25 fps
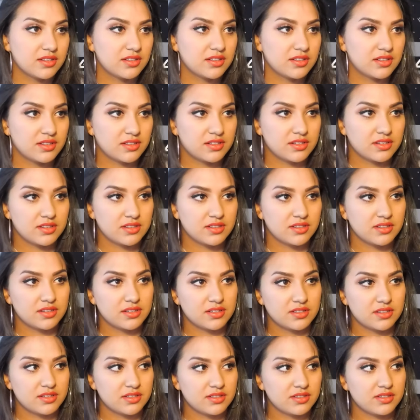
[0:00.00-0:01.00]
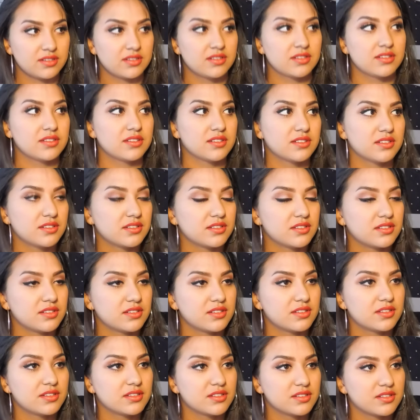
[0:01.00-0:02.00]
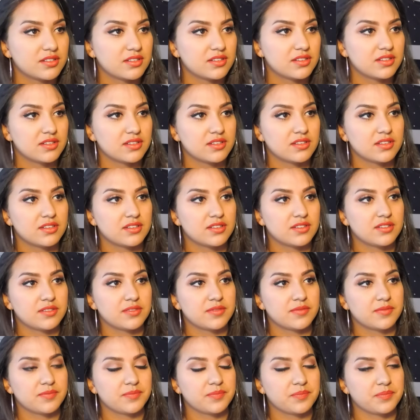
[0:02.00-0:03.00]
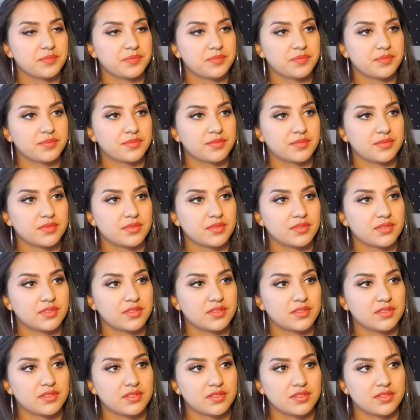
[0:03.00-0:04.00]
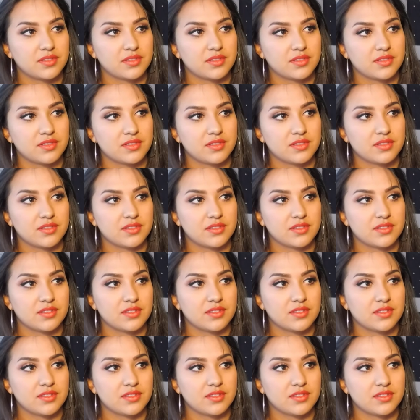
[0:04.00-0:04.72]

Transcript: (silence)